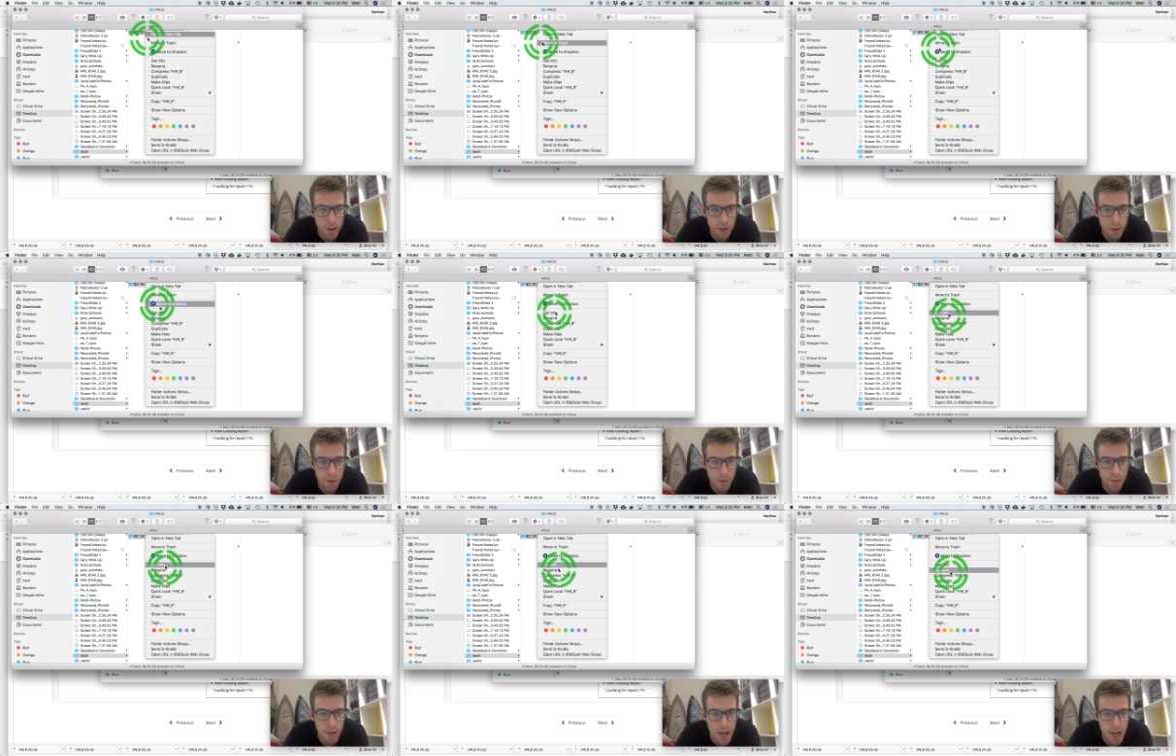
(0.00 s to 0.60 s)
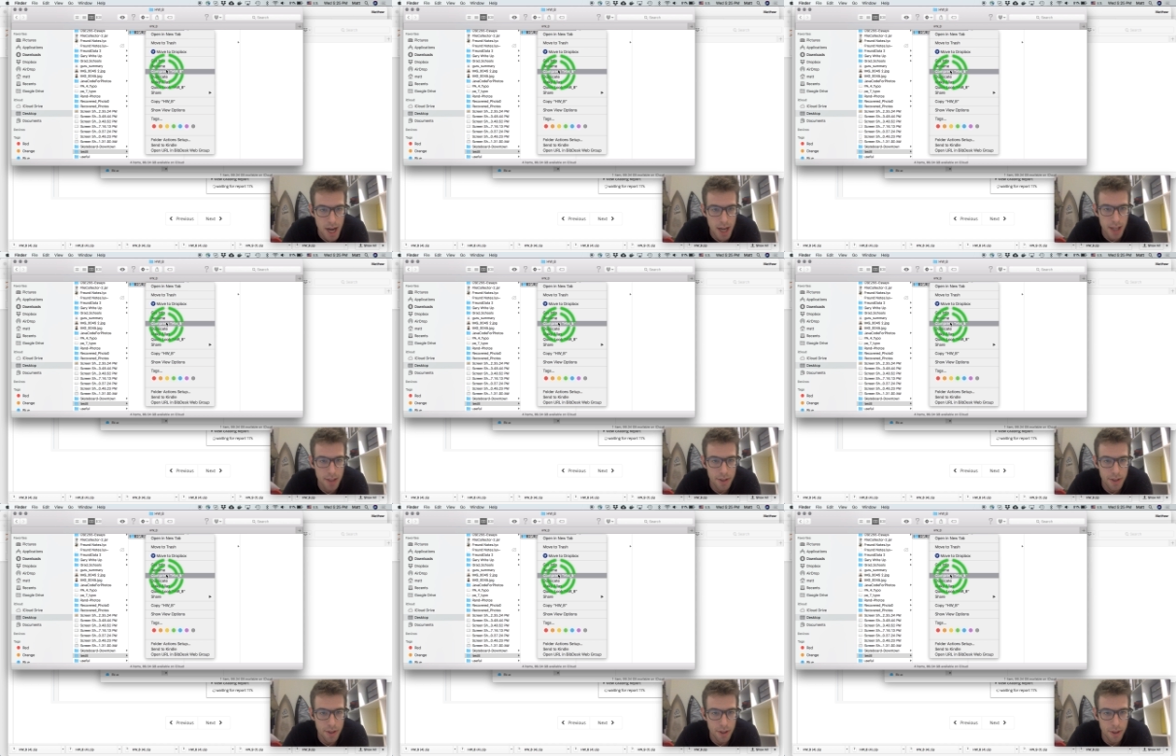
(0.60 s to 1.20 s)
do
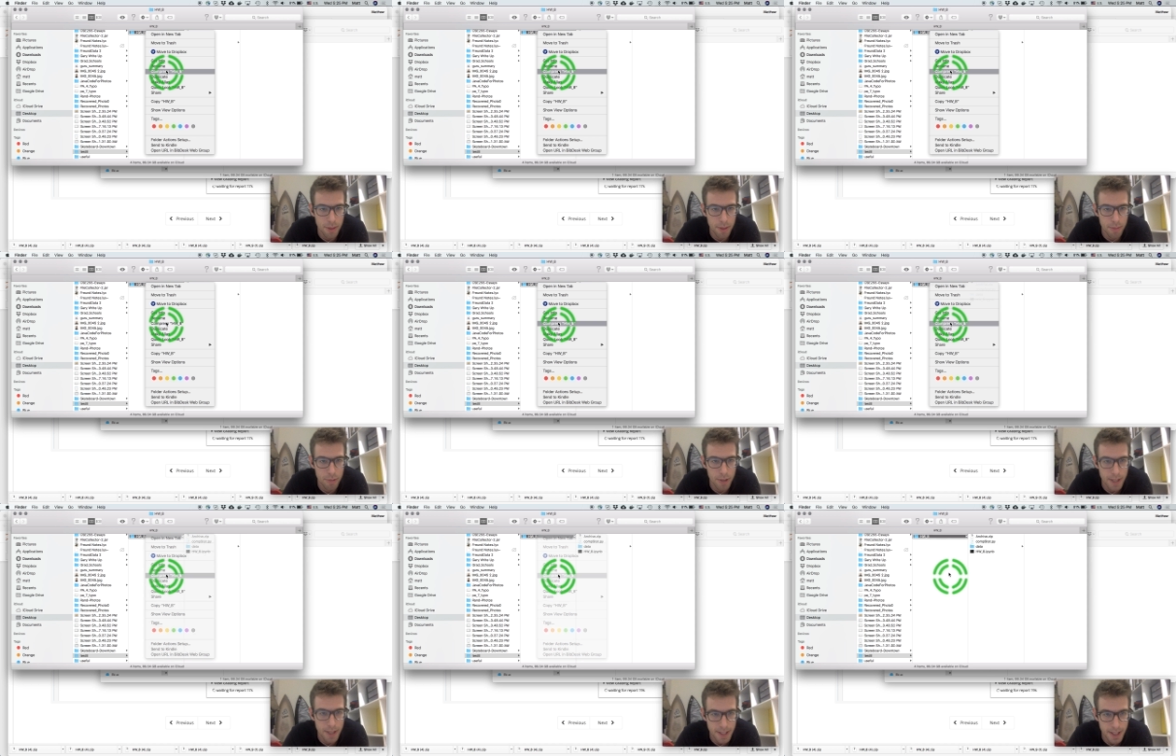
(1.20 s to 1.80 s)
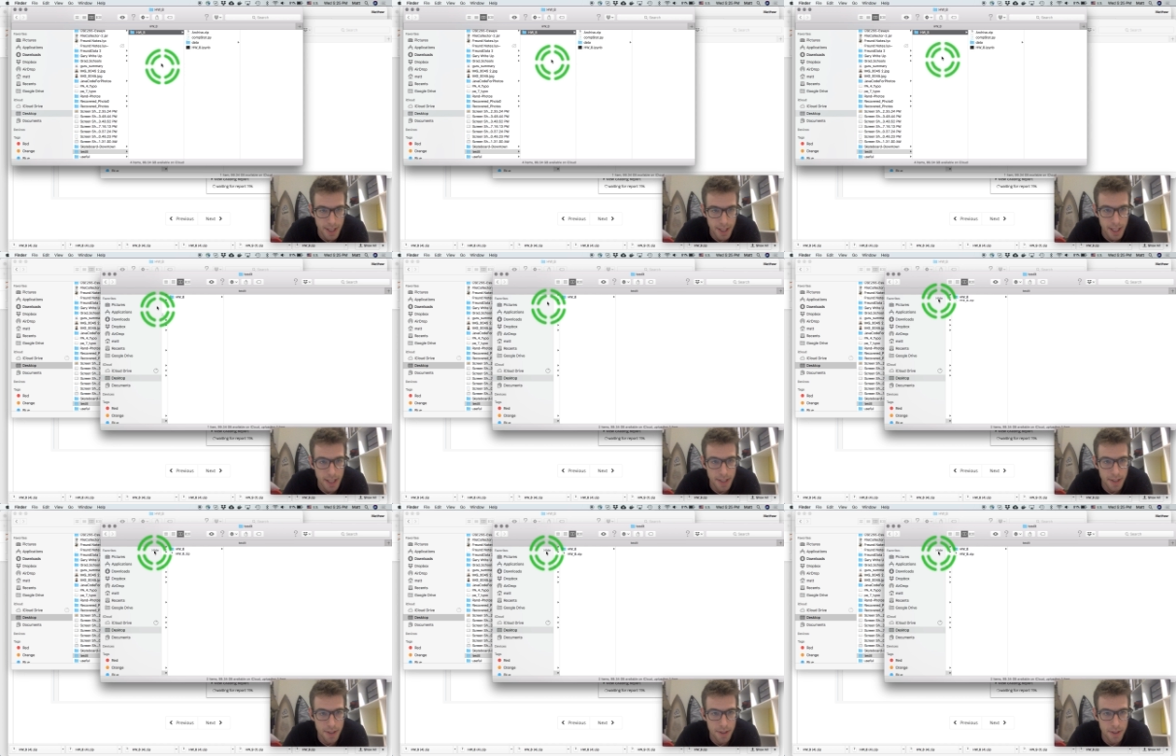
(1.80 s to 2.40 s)
not compress
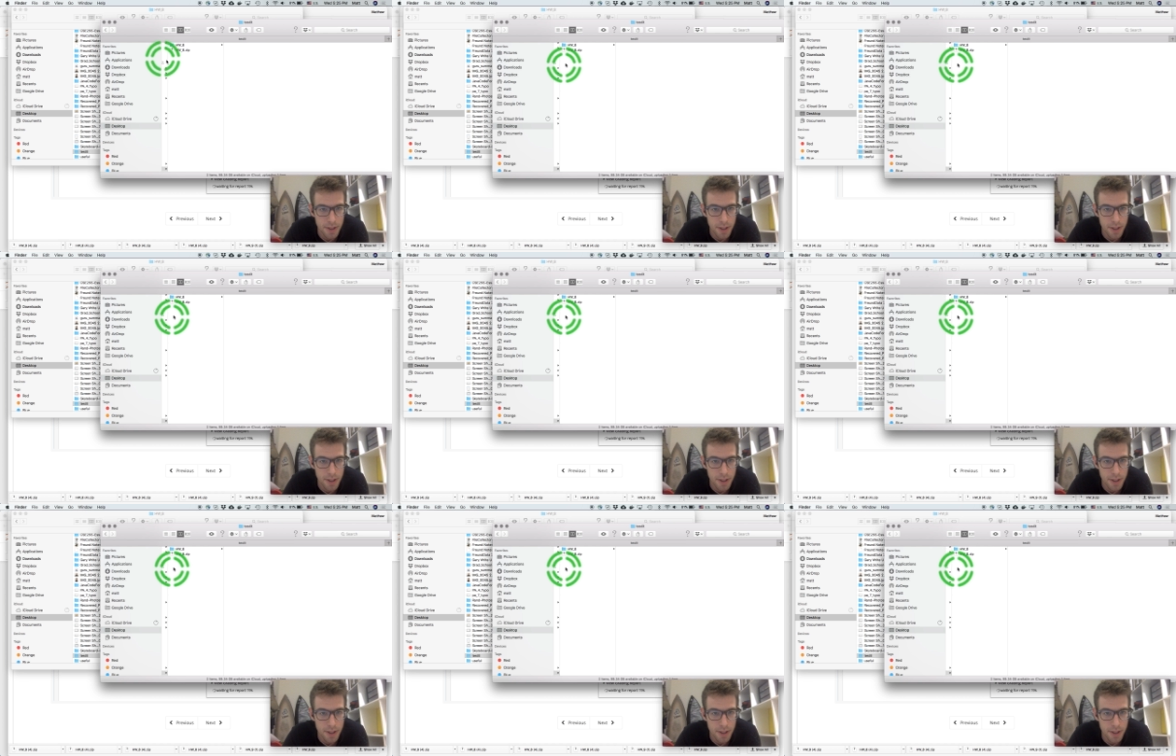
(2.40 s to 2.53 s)
this.